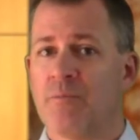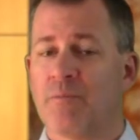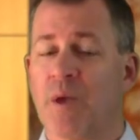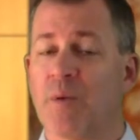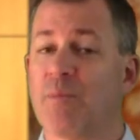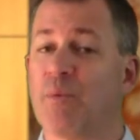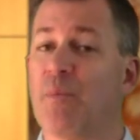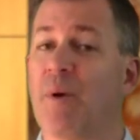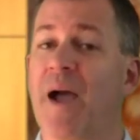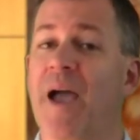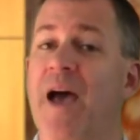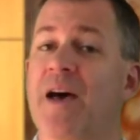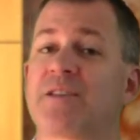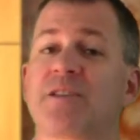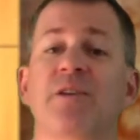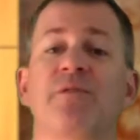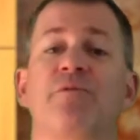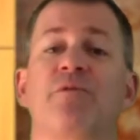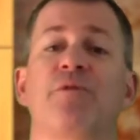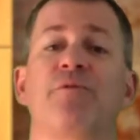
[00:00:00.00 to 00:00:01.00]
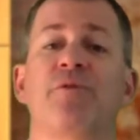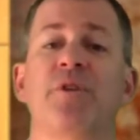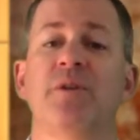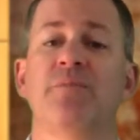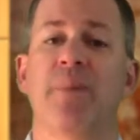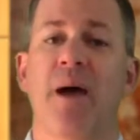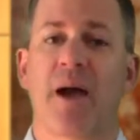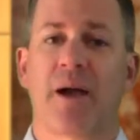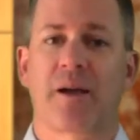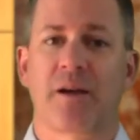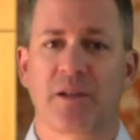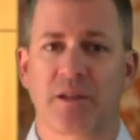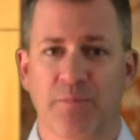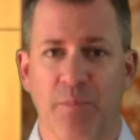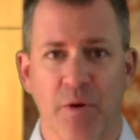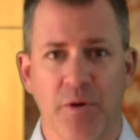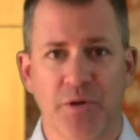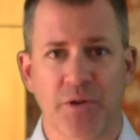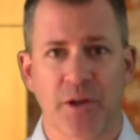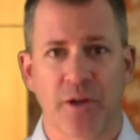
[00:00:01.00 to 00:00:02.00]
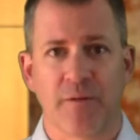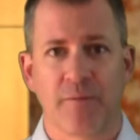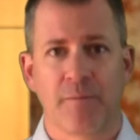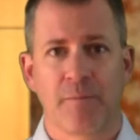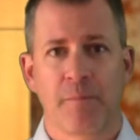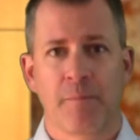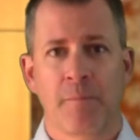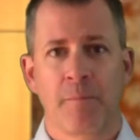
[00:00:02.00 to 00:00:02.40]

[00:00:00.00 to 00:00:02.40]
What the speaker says: Maybe my asking for feedback exposed it.